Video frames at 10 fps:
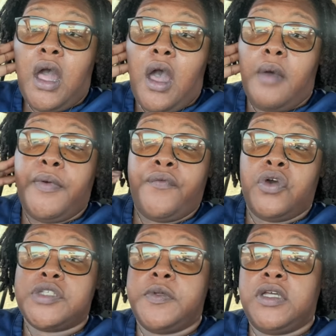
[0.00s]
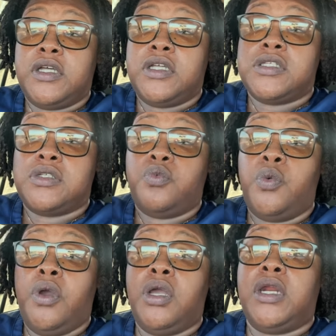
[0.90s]
Um, of course, because we
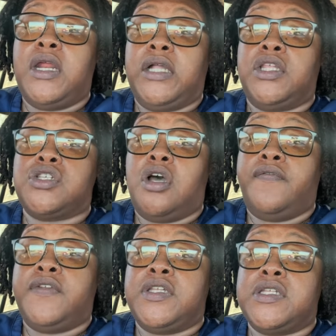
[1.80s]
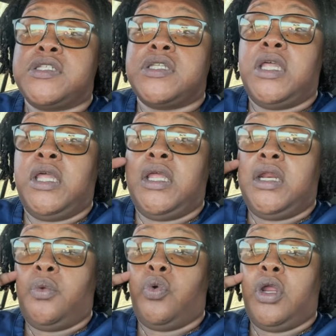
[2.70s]
work in a doctor's office
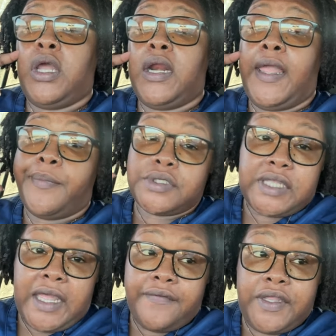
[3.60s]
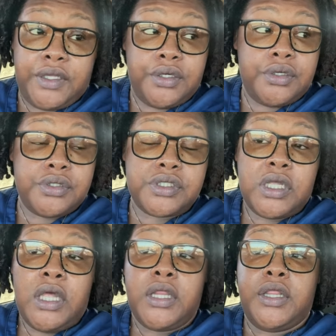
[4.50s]
and we're not able to have heaters.
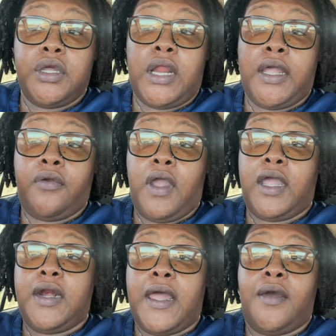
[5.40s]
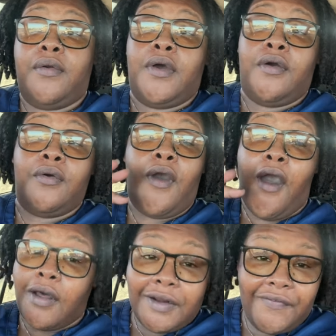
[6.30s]
They're like cracking down on
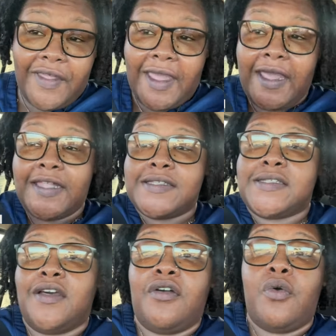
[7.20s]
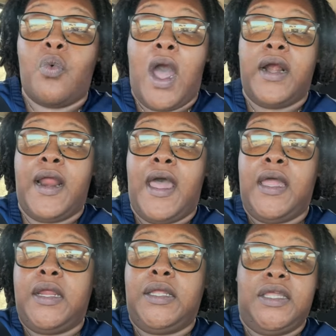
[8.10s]
all of that. So why
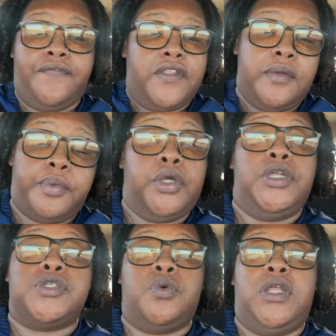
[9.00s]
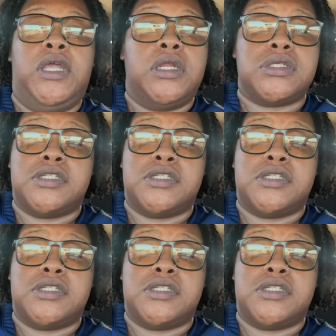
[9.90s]
not give the employees with heaters?